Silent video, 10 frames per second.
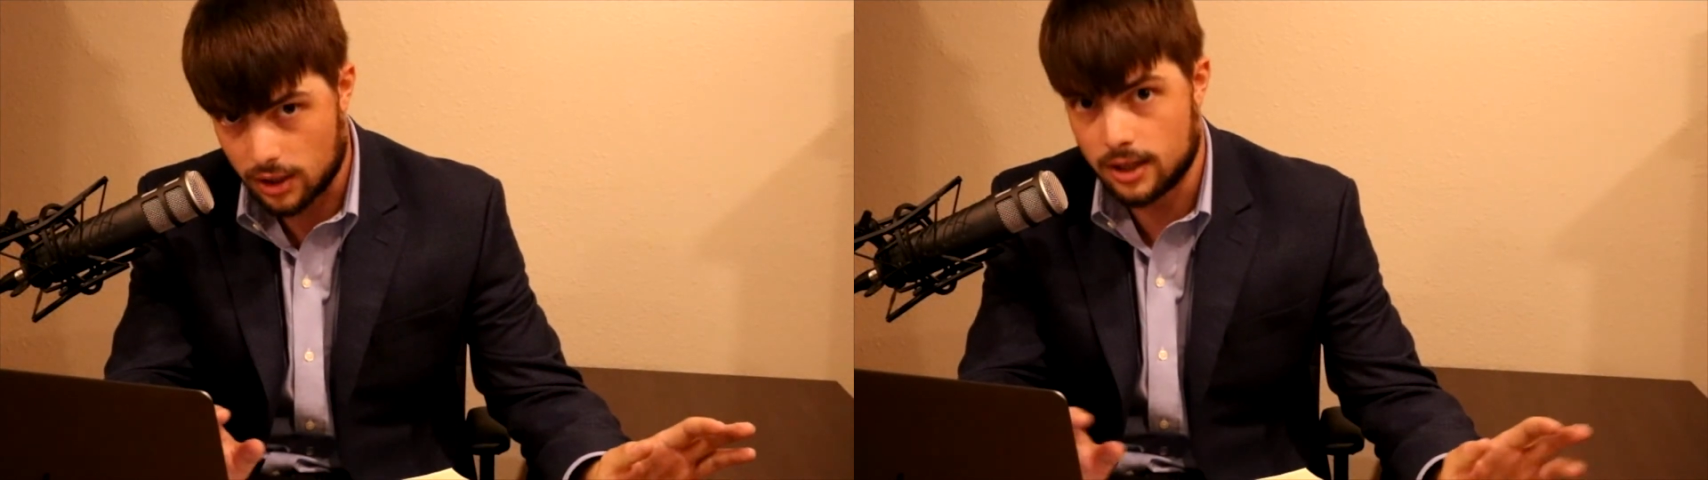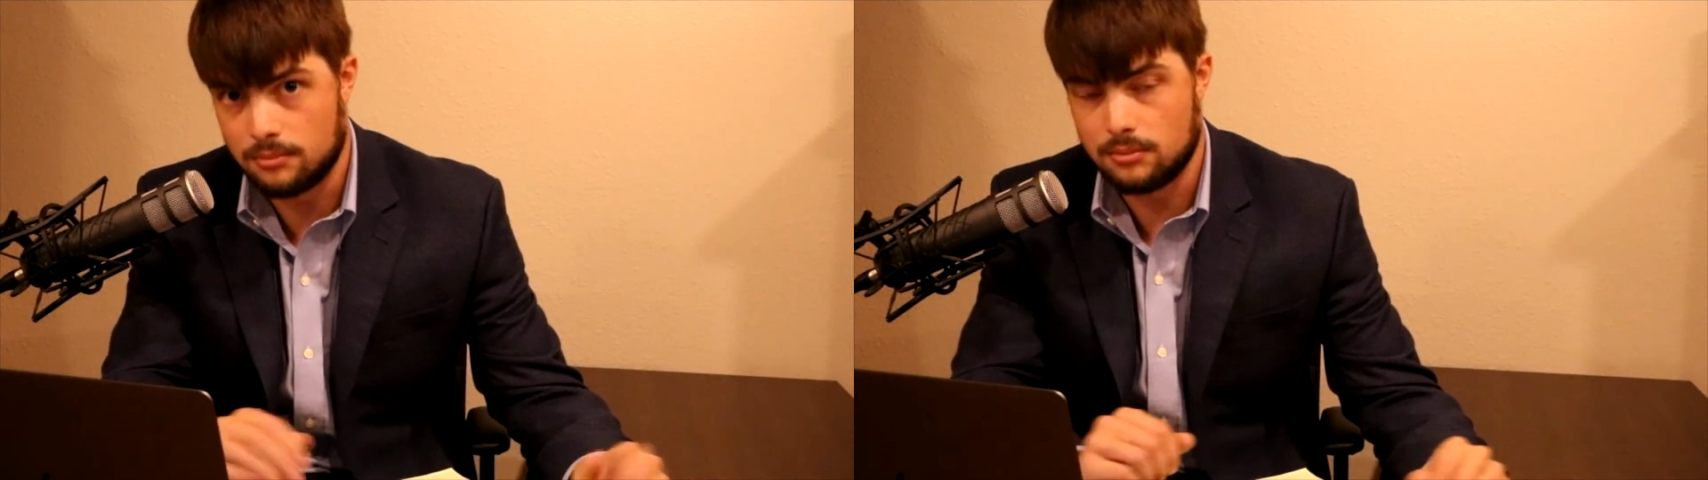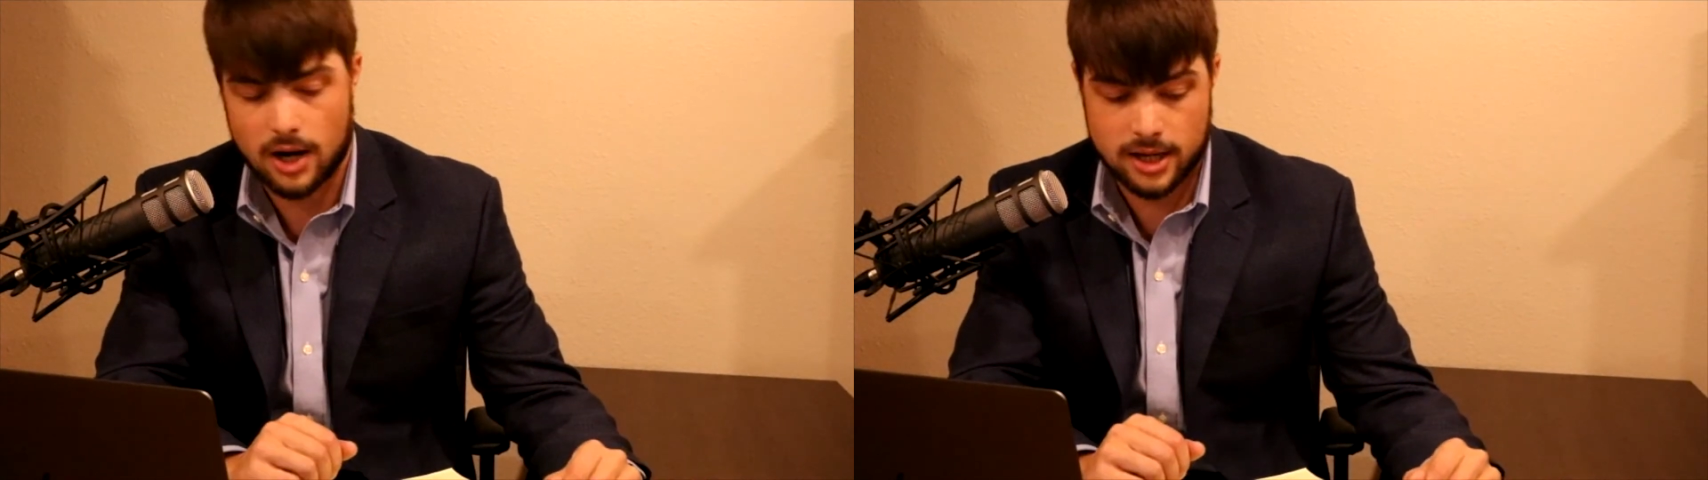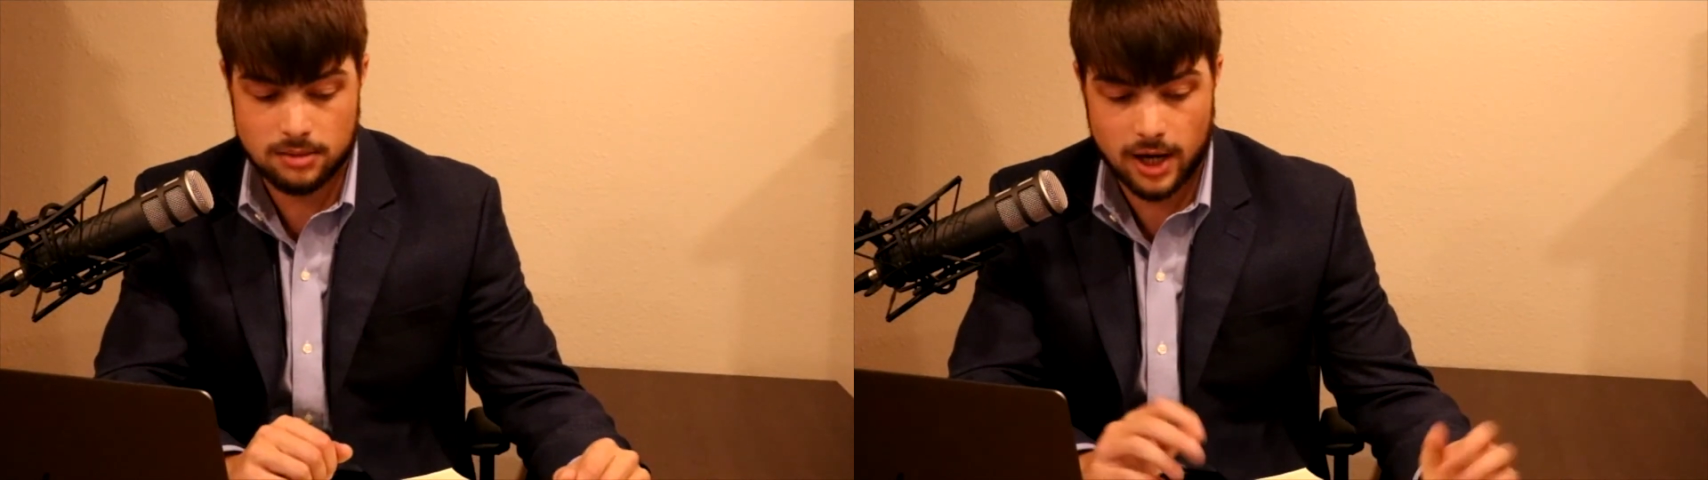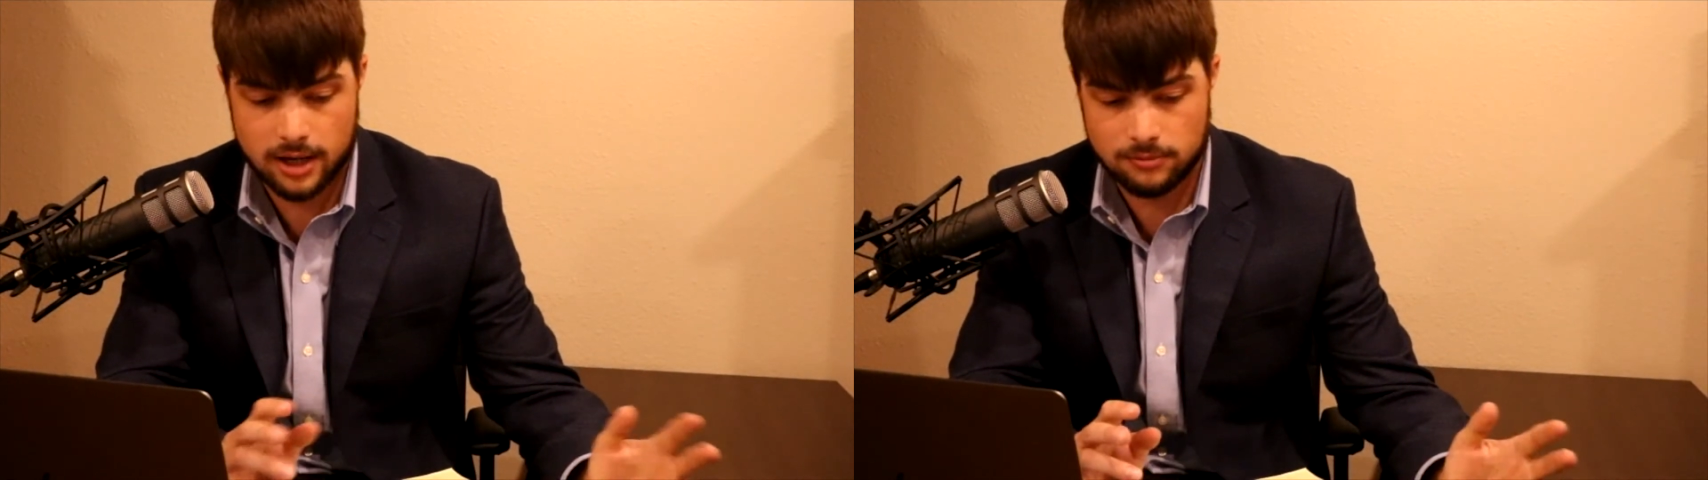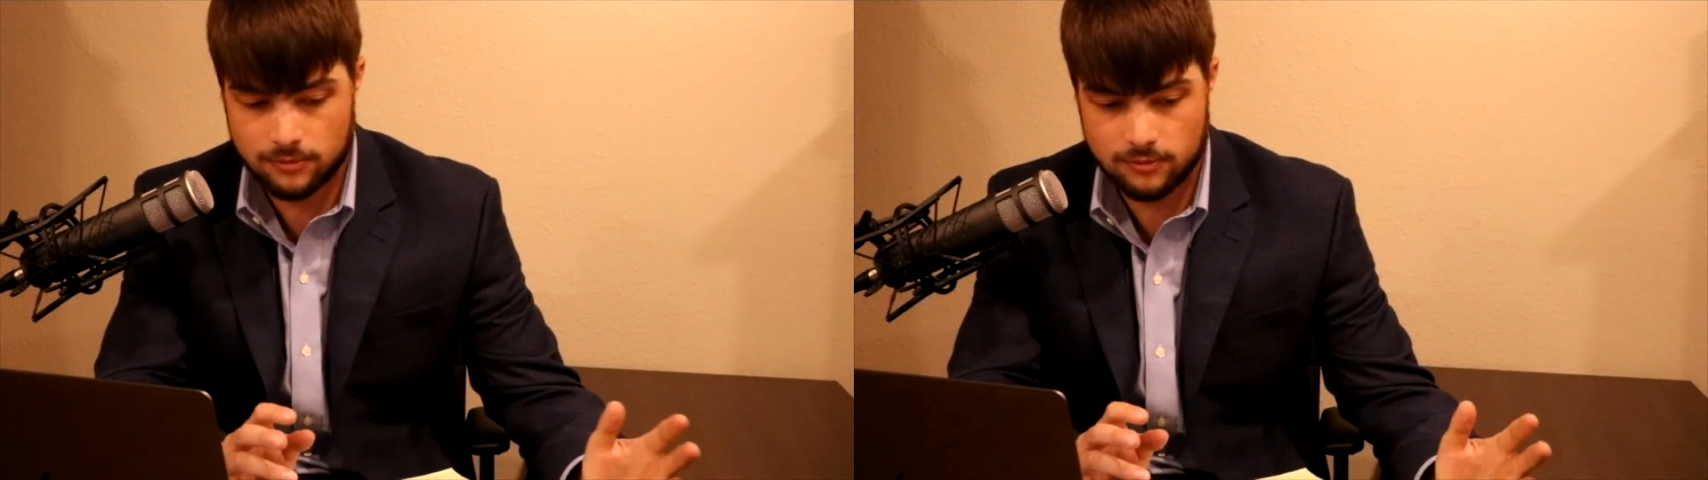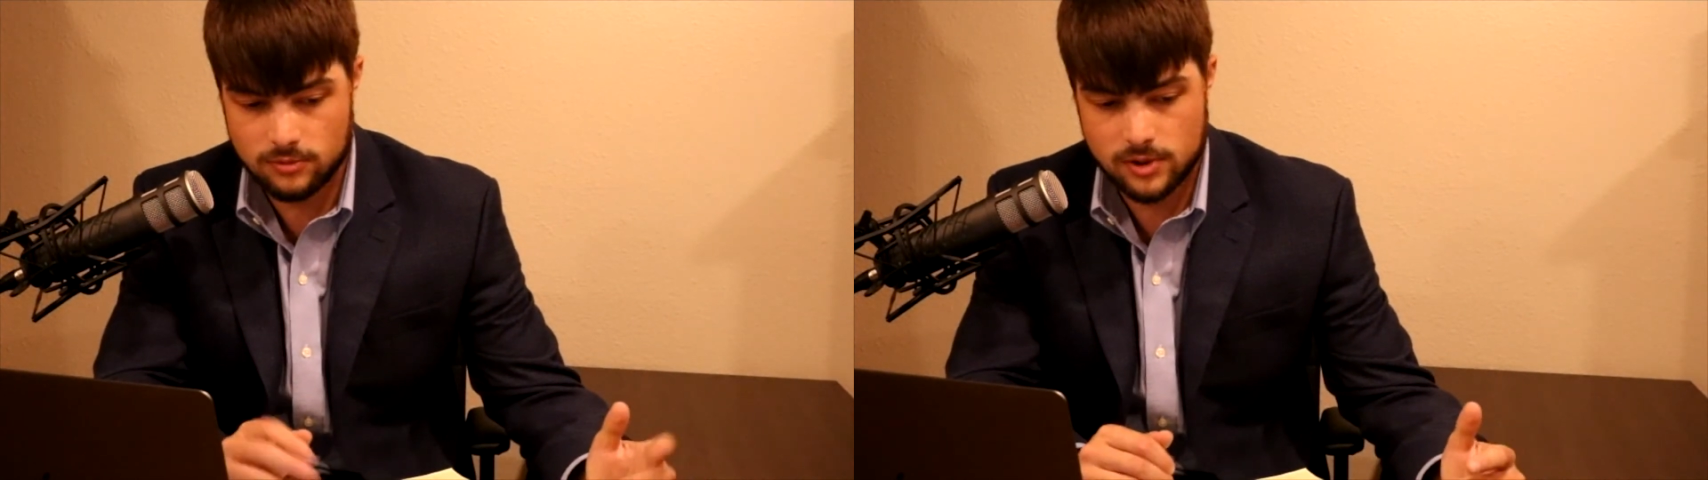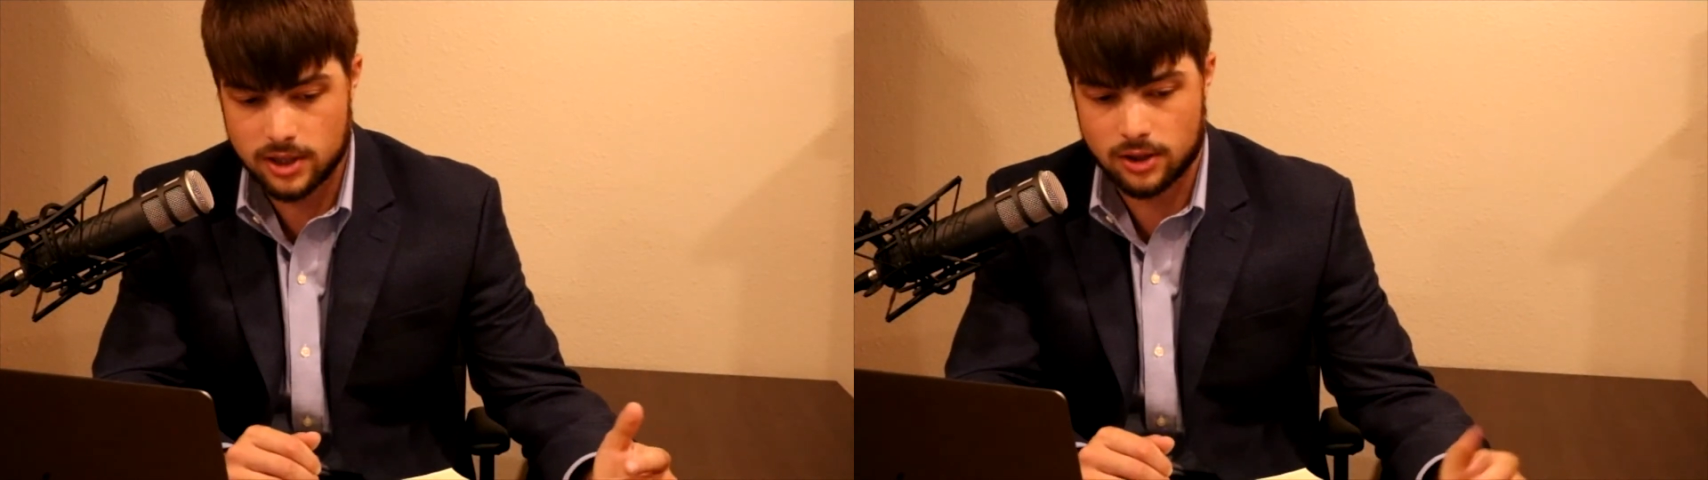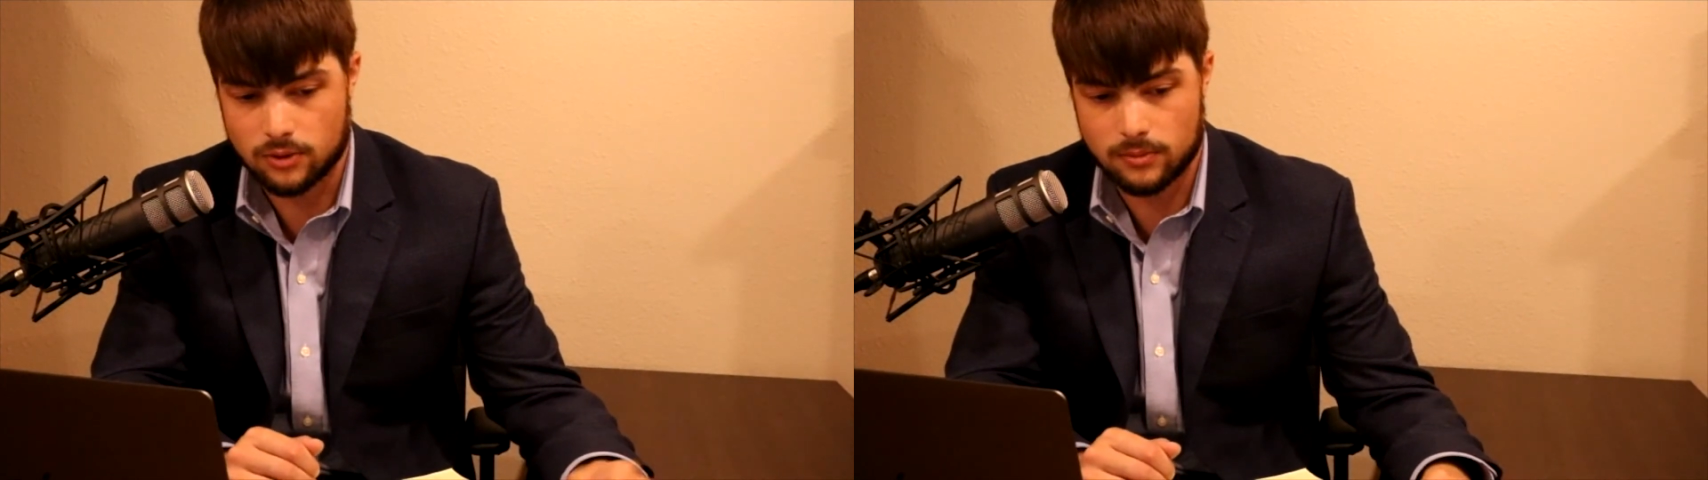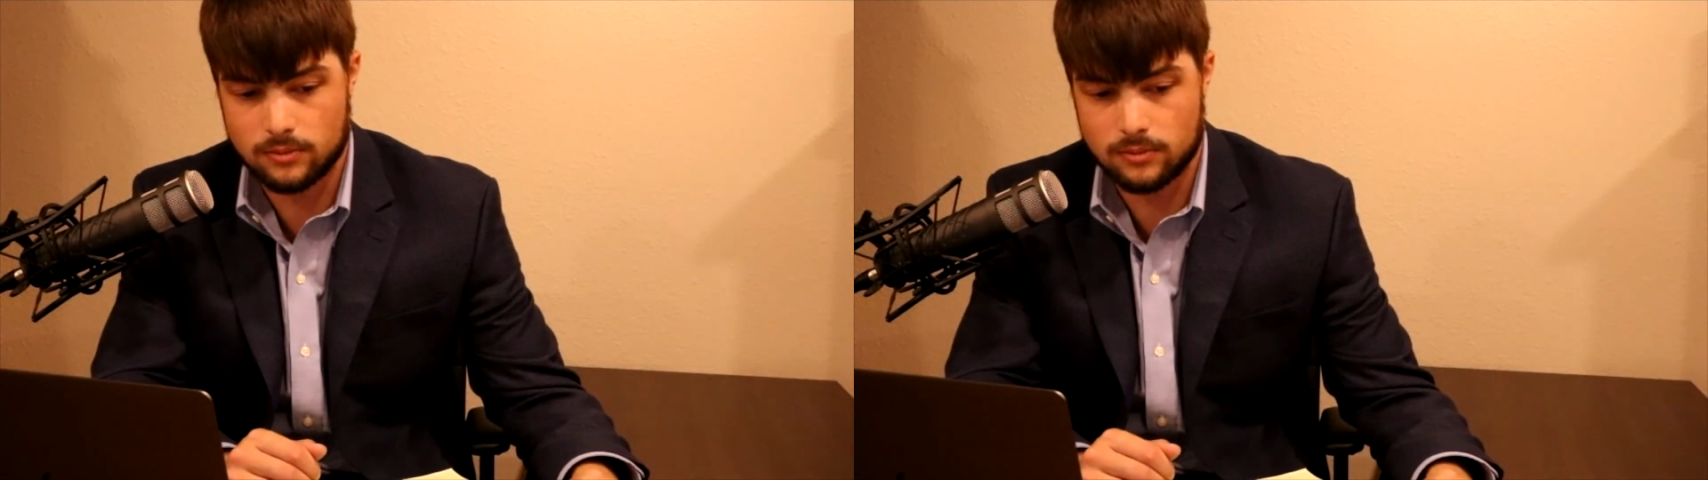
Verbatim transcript: I you know,